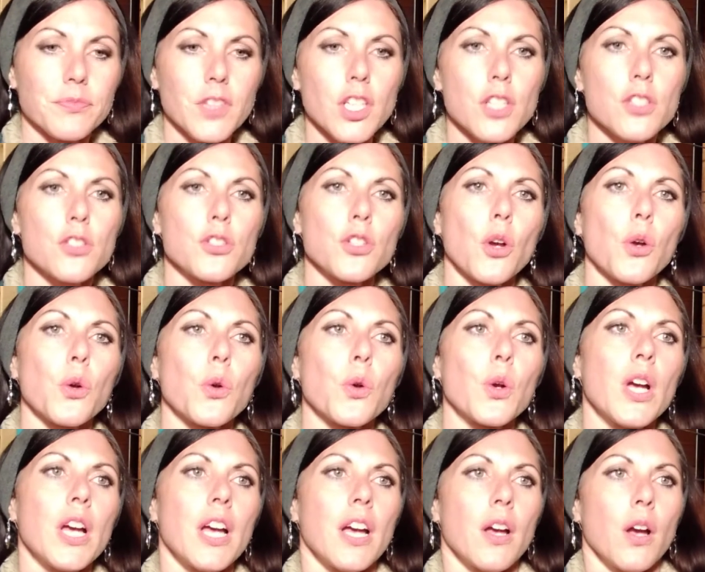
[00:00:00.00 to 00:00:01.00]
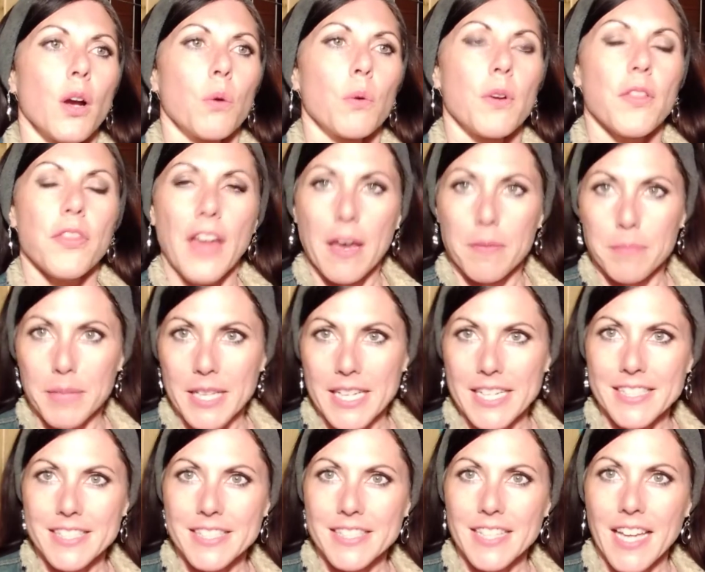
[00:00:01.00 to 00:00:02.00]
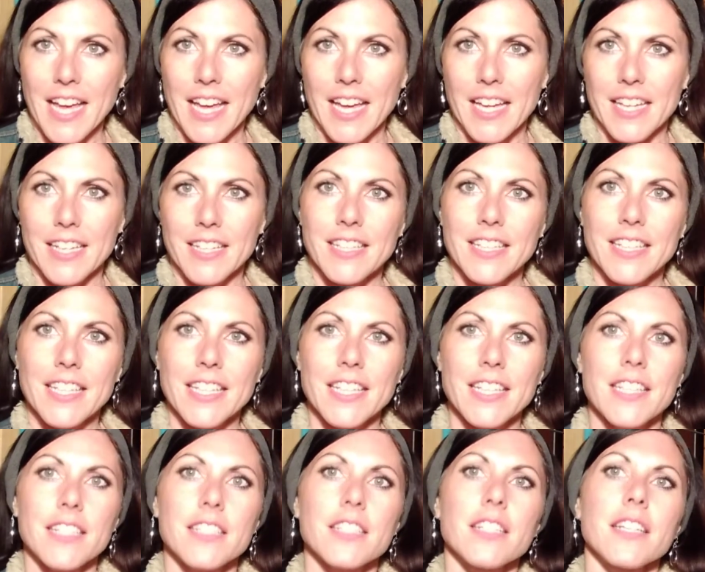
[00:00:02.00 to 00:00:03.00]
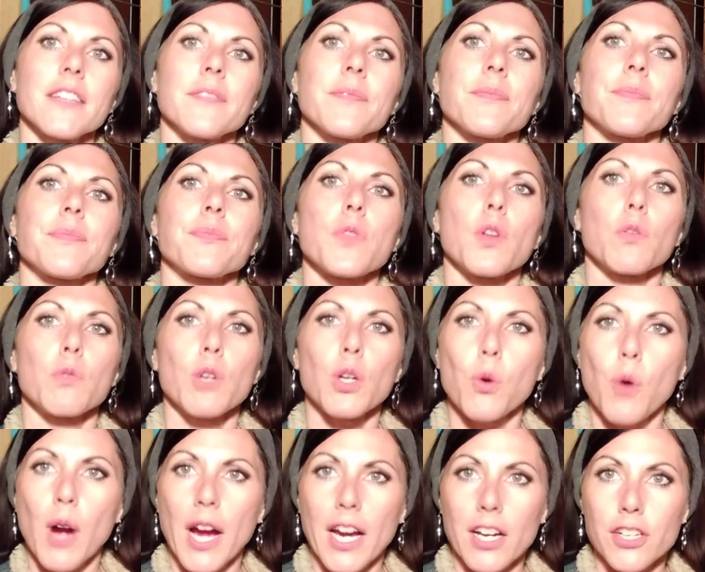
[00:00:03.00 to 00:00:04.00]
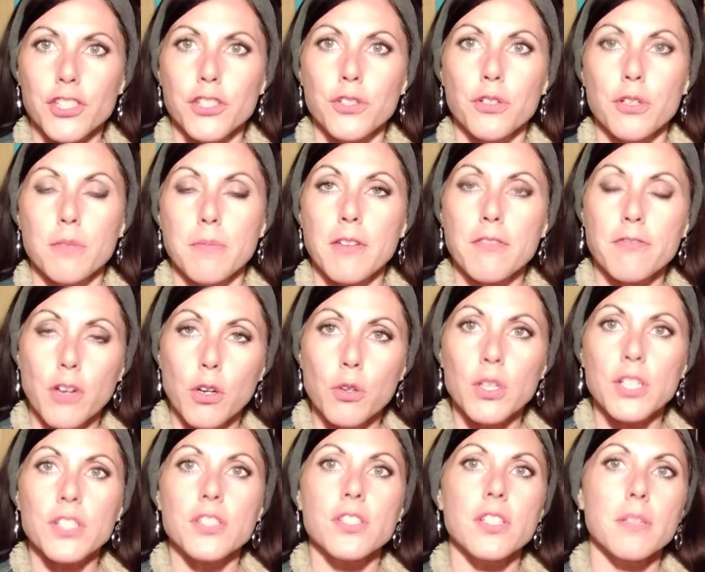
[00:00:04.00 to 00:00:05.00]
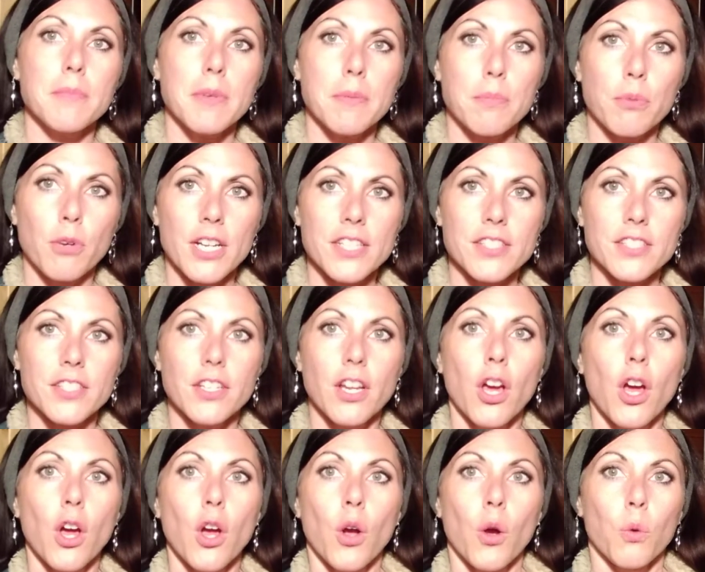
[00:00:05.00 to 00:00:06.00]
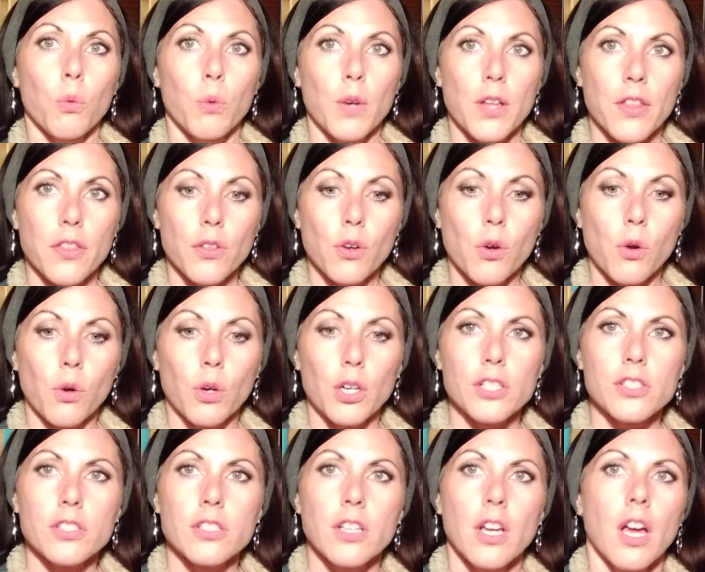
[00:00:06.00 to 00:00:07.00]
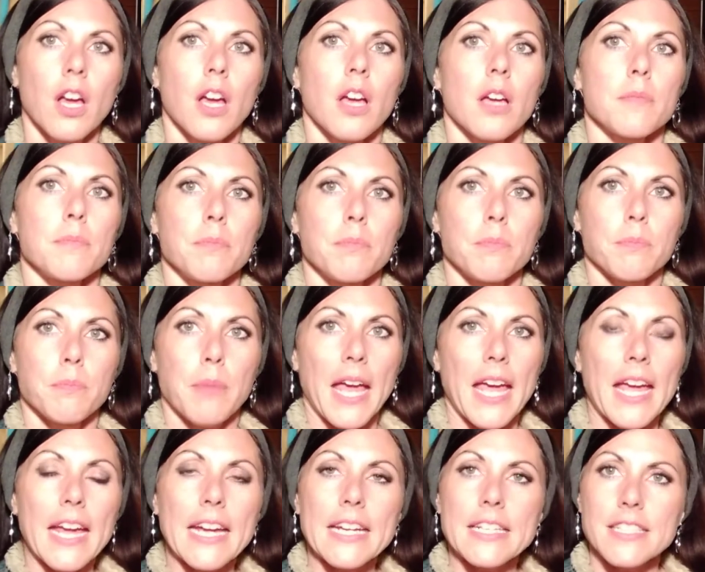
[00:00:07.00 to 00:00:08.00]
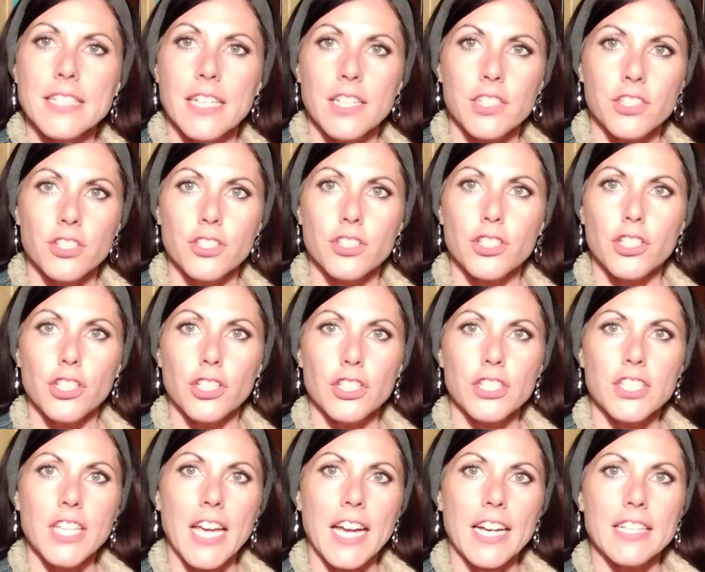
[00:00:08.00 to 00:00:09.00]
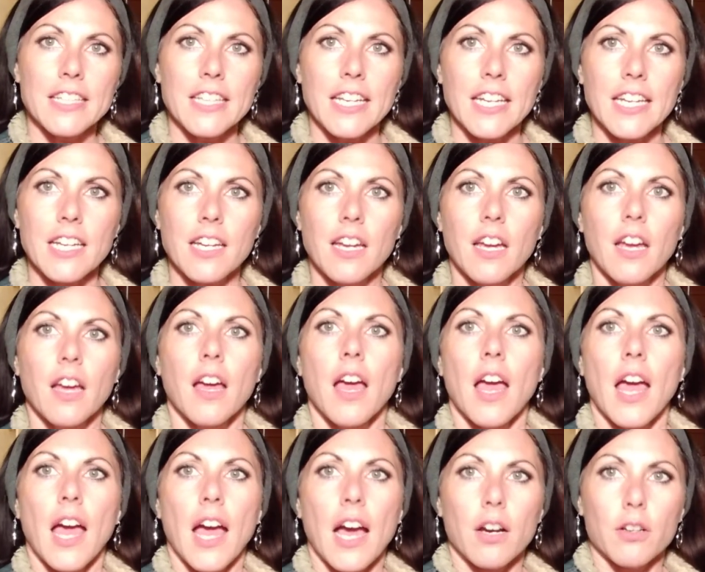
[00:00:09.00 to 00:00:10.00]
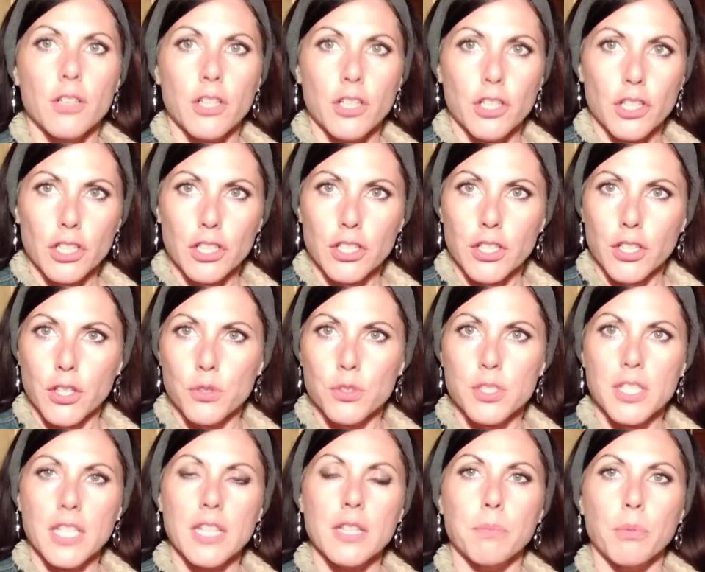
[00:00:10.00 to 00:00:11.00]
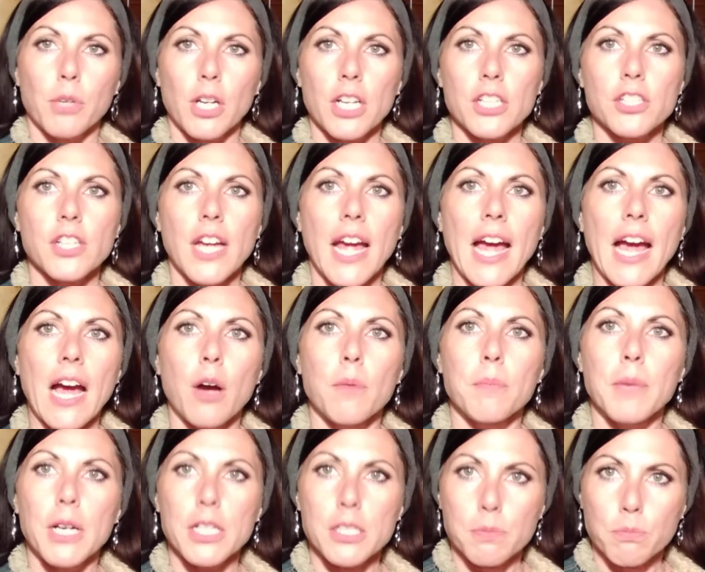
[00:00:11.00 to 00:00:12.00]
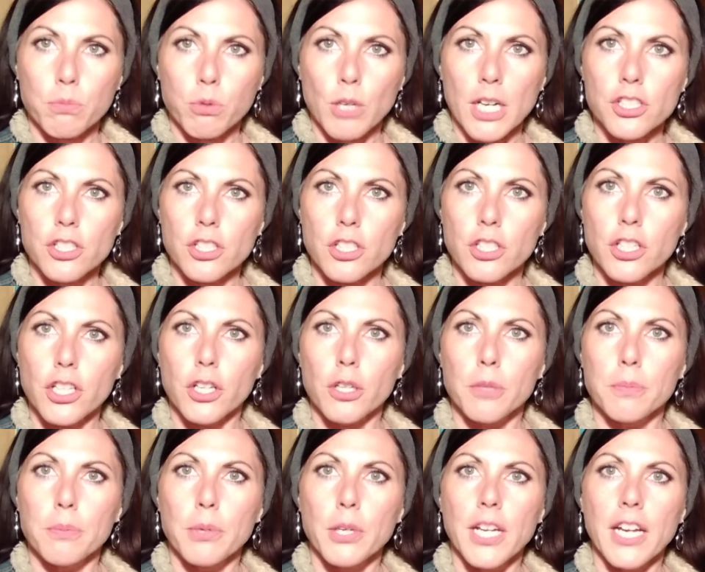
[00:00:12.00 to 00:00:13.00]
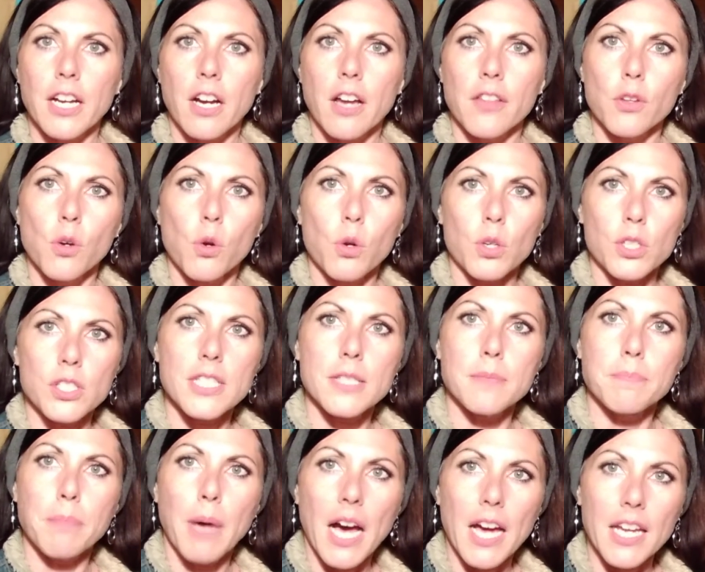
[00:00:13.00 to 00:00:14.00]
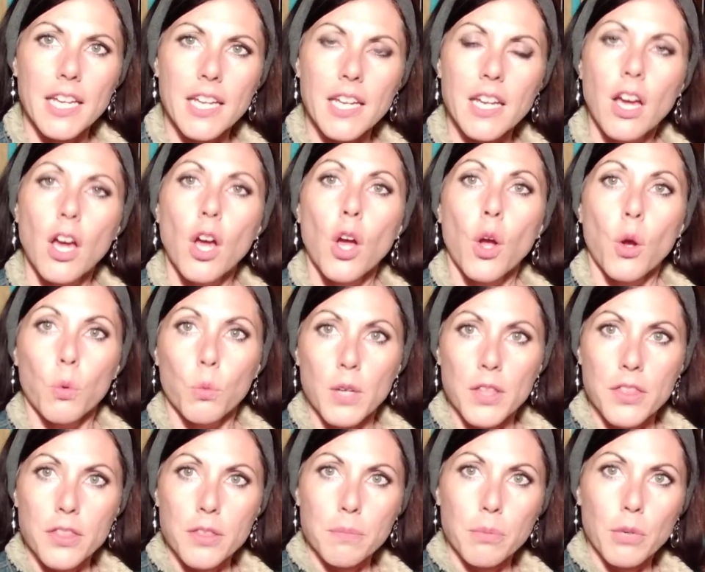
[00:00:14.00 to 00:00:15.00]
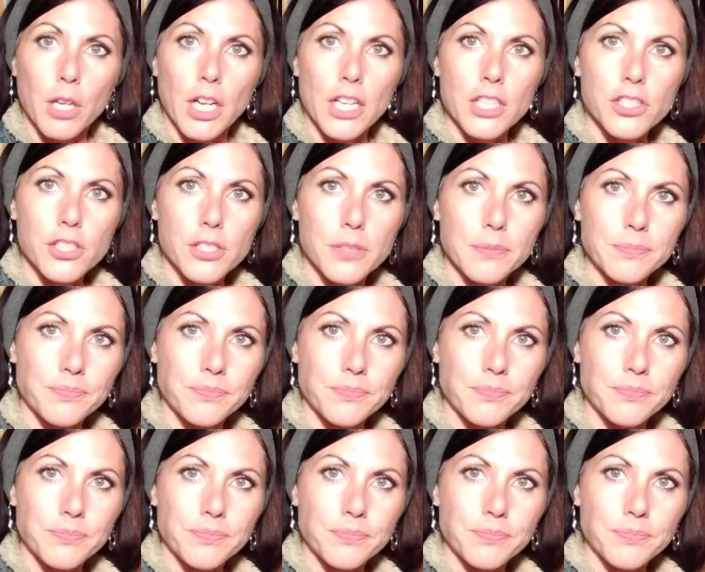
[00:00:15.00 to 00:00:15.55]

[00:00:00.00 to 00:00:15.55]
So with that being said, it requires you to be focused and be present with the horse, paying attention to your technique, how you're using the brush, how much pressure you're putting on the horse's body with the brush,